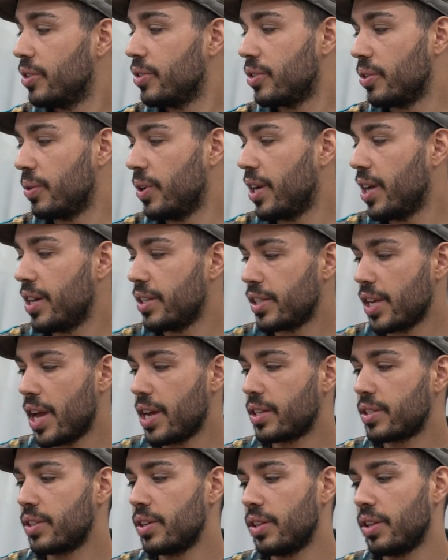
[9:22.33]
So it has
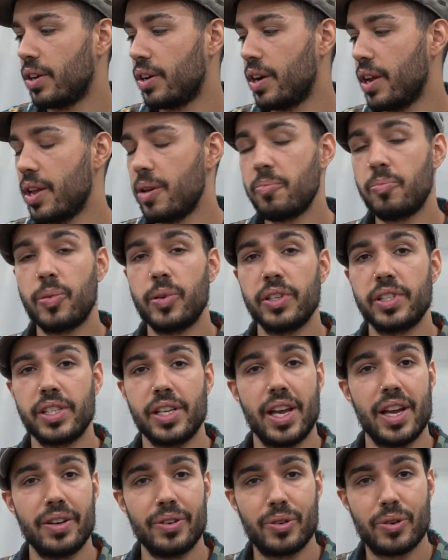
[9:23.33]
XLR inputs
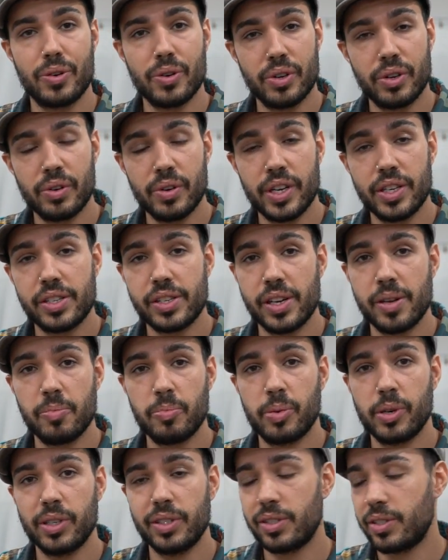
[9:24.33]
and 1/4-inch
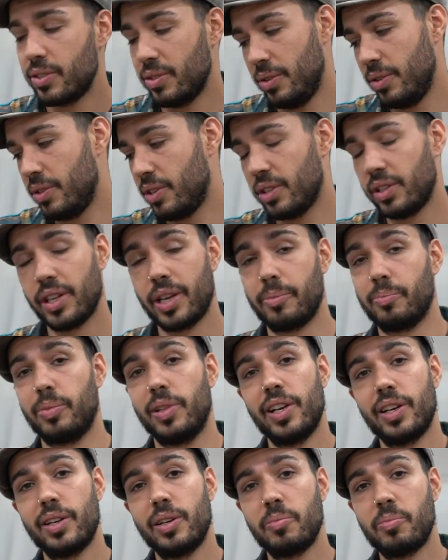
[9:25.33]
inputs. So you can like
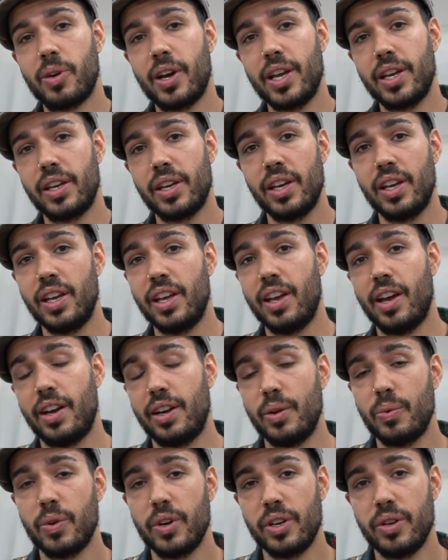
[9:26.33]
plug in a mic
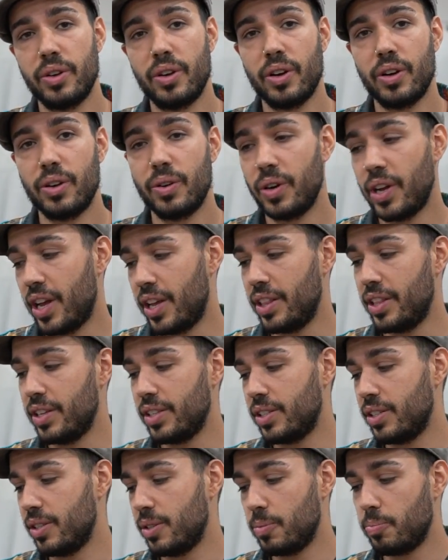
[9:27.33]
anywhere you go. And
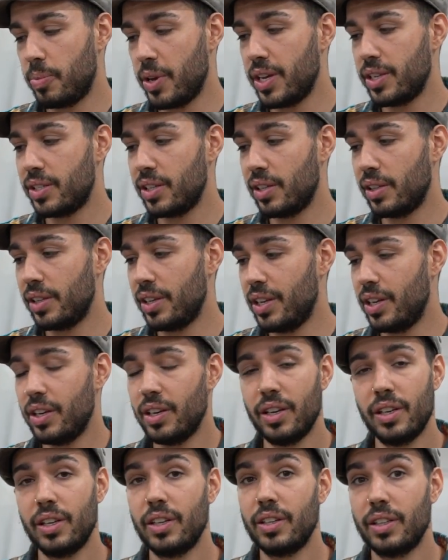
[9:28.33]
this is
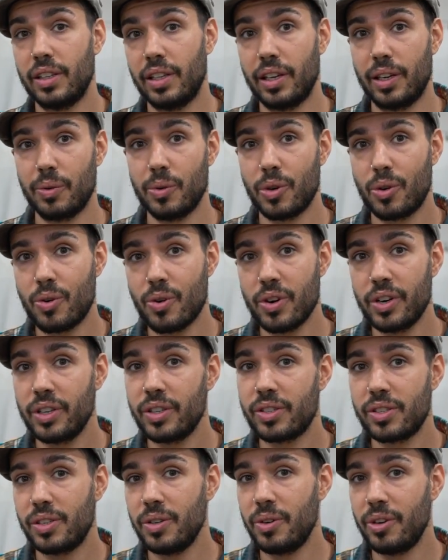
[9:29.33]
basically like a
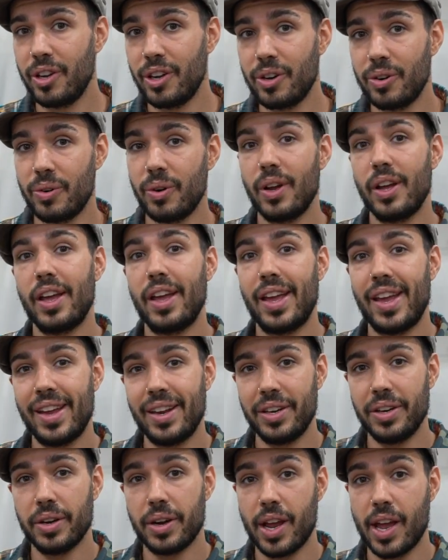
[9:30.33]
recording studio
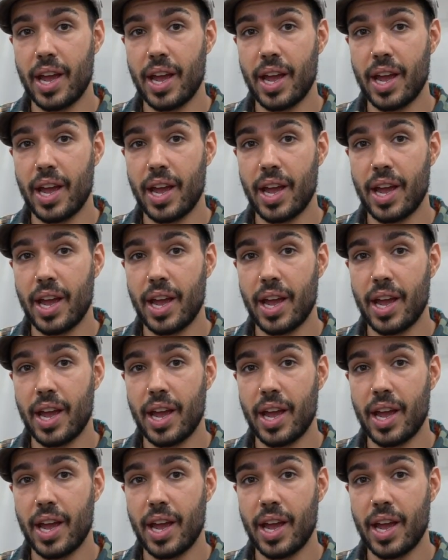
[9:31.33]
in your